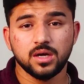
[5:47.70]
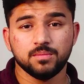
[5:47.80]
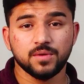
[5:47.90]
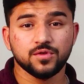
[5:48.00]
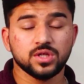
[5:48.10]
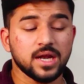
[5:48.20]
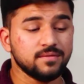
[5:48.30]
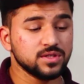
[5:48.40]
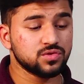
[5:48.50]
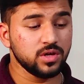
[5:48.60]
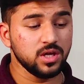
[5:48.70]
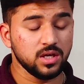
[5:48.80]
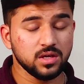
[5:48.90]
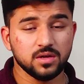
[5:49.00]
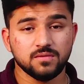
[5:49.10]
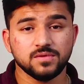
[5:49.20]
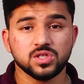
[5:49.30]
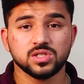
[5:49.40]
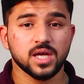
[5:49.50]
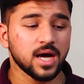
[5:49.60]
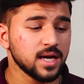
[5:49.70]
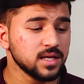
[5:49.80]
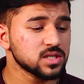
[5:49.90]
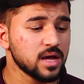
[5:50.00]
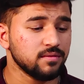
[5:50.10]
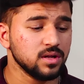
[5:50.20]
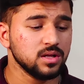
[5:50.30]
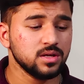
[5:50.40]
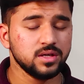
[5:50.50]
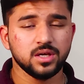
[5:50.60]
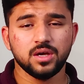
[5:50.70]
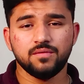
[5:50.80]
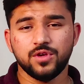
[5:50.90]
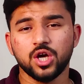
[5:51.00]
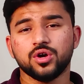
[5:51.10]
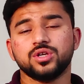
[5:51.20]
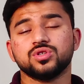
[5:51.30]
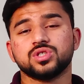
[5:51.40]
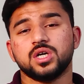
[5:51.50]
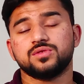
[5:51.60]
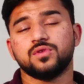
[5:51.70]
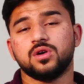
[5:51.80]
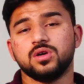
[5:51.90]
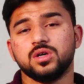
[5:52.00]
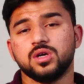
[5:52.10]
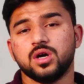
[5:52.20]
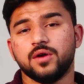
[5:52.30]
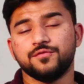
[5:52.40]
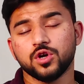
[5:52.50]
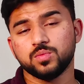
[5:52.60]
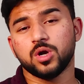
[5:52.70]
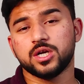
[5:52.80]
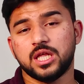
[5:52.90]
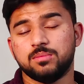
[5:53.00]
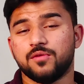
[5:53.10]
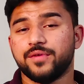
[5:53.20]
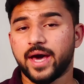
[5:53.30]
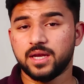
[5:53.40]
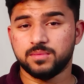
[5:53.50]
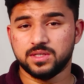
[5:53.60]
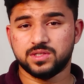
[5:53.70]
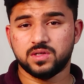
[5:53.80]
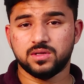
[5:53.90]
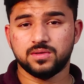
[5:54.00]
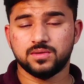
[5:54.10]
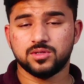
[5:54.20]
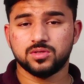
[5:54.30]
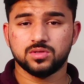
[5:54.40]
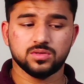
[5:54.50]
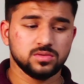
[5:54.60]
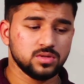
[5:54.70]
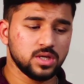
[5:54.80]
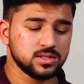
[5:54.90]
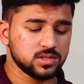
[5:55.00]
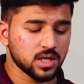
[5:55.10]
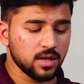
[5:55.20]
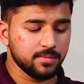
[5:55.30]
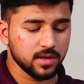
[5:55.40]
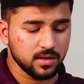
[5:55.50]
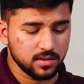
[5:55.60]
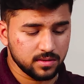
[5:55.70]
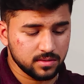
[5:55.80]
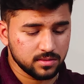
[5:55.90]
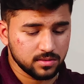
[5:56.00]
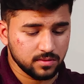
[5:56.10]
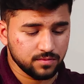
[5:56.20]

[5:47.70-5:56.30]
But for the level 3, which is the hardest level, we are going to search for a football team of animals. So let's type it, a